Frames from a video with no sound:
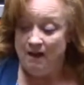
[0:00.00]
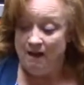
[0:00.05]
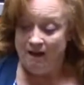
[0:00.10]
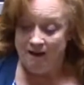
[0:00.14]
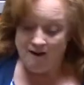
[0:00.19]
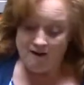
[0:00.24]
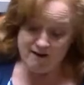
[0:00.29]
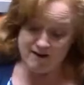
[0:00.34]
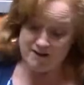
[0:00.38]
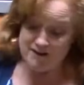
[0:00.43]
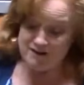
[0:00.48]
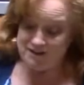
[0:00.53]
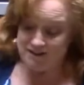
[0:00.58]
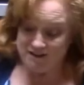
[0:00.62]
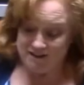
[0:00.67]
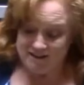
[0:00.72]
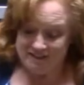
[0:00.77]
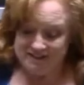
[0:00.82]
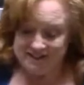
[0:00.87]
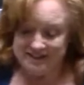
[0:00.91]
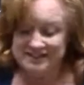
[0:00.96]
Alright
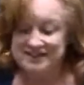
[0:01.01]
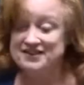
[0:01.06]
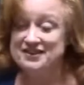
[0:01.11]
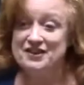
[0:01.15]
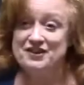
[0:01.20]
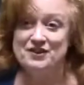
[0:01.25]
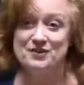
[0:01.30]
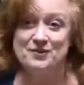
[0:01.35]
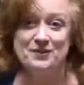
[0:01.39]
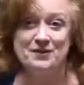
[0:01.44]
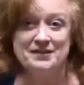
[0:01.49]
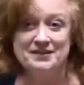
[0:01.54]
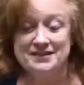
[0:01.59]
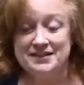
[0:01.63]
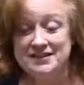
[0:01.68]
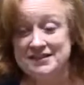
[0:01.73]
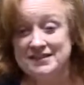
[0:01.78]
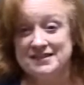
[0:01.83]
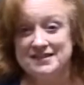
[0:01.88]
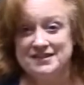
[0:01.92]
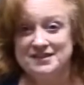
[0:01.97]
y'all, so
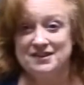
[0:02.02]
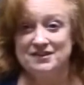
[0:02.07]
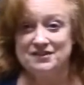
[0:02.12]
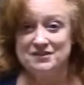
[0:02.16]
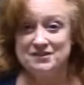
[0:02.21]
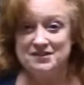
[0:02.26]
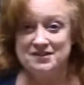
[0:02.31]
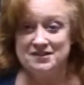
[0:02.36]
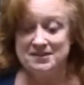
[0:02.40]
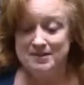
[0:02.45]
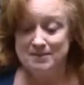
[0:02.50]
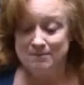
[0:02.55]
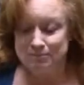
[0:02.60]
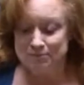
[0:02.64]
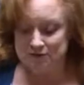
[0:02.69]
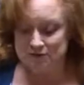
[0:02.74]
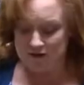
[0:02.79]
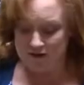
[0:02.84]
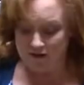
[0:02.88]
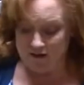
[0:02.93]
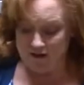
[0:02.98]
this is so
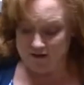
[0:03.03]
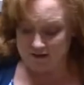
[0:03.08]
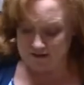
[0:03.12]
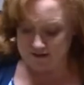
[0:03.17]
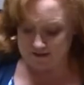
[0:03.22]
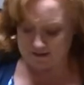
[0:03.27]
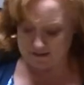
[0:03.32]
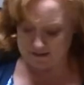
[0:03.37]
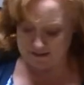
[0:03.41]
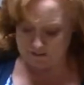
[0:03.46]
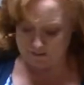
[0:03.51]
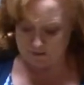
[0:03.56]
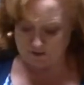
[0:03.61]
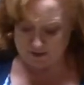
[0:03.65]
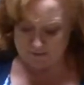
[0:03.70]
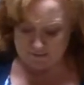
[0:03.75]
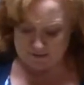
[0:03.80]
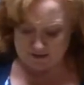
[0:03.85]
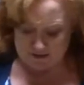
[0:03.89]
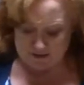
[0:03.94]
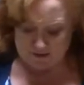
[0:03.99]
simple. Honestly, we're going to
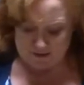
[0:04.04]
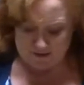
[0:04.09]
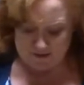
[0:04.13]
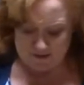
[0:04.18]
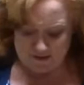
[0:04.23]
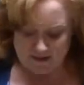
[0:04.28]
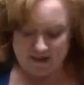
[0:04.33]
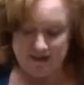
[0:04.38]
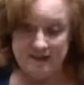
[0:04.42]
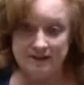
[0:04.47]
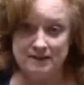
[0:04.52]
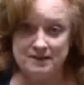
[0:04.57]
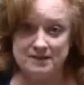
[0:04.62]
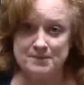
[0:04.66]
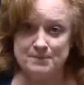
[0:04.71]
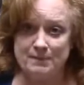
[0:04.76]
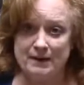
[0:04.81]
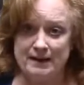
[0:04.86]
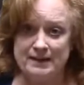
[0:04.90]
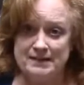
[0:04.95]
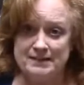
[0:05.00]
be using a
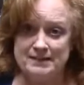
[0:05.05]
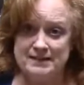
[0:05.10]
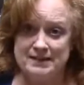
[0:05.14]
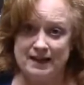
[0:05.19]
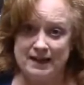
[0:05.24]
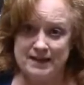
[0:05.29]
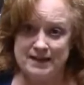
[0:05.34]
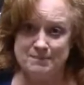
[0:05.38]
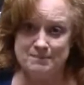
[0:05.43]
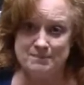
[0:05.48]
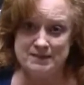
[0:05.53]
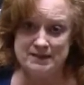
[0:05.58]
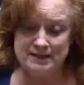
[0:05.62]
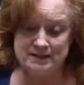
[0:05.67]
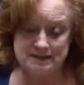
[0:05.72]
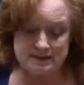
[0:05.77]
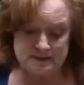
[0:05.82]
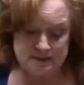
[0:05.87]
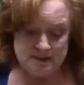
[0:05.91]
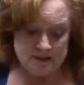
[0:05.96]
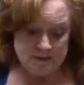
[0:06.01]
spice cake
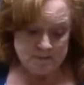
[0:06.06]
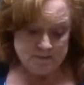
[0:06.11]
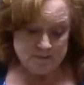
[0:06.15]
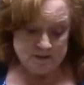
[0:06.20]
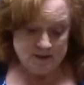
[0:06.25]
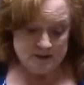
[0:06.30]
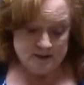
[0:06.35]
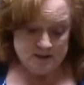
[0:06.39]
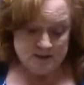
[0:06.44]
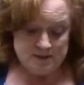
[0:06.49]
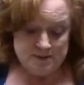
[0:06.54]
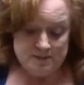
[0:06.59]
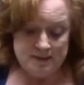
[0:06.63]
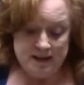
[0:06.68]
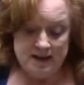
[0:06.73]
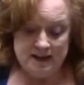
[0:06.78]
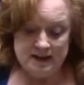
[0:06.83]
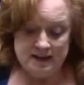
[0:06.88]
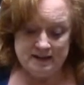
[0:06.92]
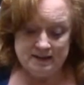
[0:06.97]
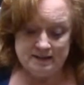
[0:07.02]
mix, some
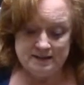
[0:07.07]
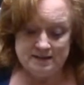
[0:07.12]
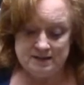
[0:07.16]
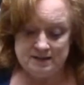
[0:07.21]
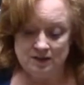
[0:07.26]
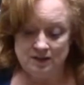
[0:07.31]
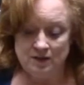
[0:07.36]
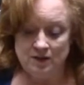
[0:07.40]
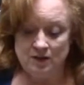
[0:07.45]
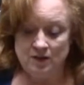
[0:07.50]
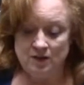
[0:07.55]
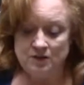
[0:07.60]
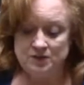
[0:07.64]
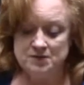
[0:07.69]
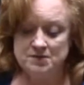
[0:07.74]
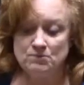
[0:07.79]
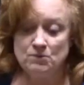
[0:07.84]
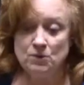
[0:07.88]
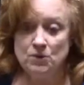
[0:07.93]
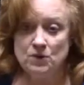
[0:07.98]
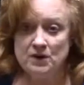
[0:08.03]
eggs,
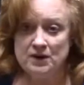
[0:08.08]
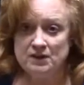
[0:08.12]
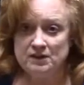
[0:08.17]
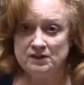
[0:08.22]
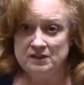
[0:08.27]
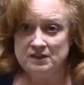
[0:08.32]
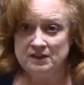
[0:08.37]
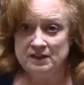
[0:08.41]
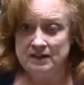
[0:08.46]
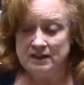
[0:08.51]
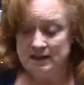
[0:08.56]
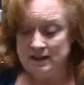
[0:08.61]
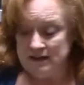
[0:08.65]
some oil,